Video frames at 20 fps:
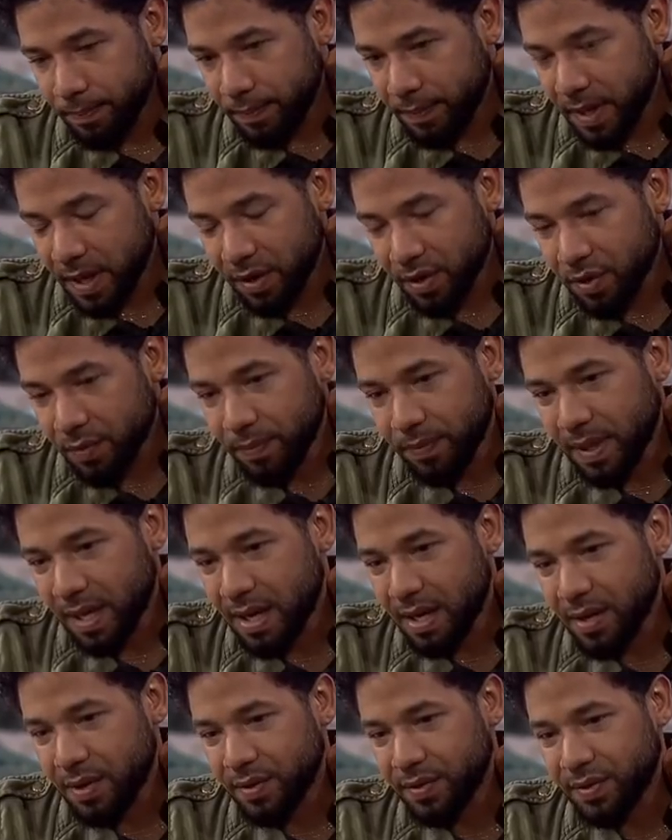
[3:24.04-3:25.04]

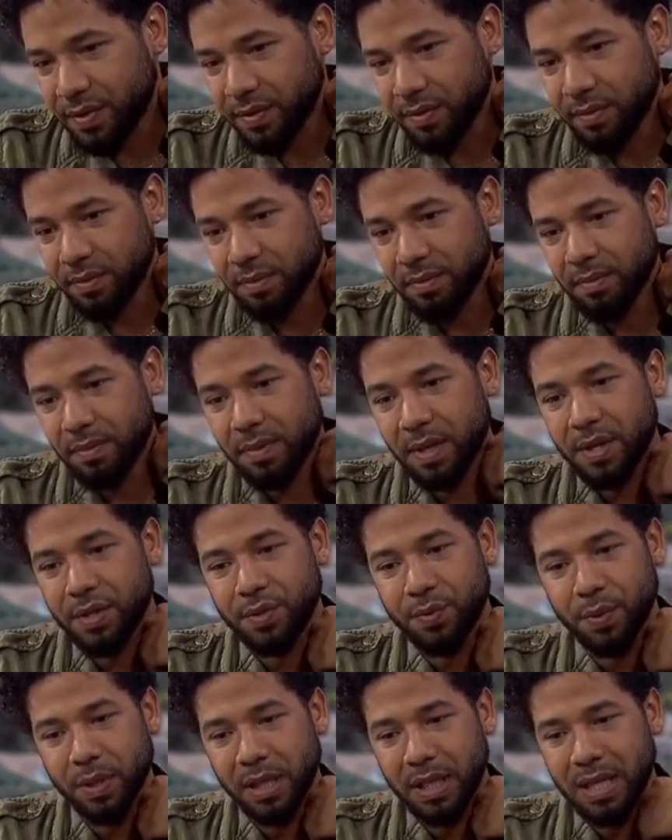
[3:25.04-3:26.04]
there's
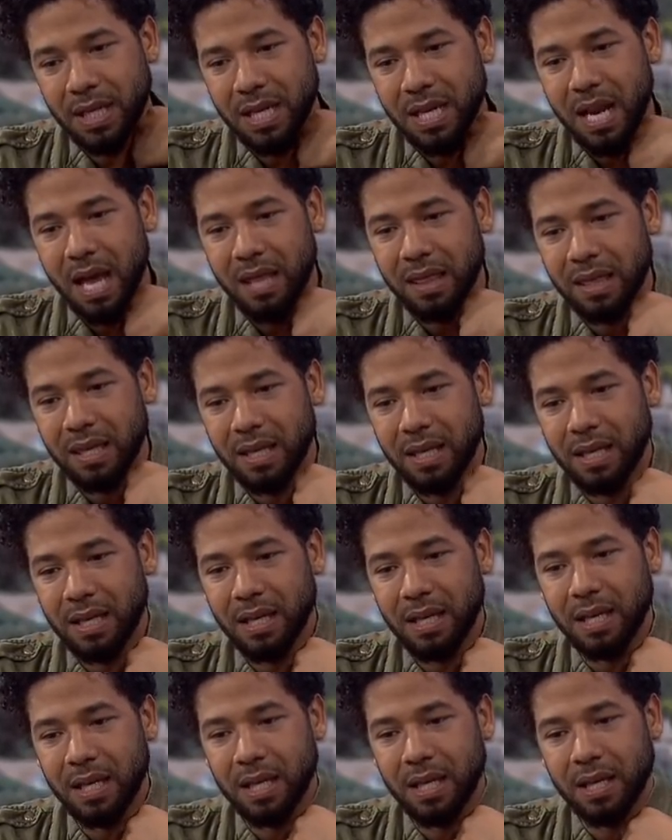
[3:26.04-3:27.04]
really
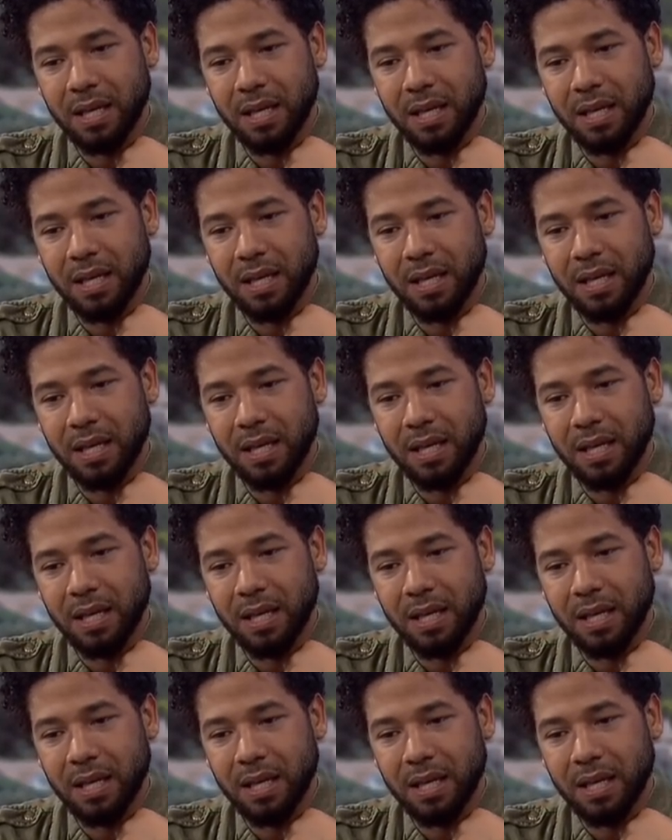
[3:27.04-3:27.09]
nothing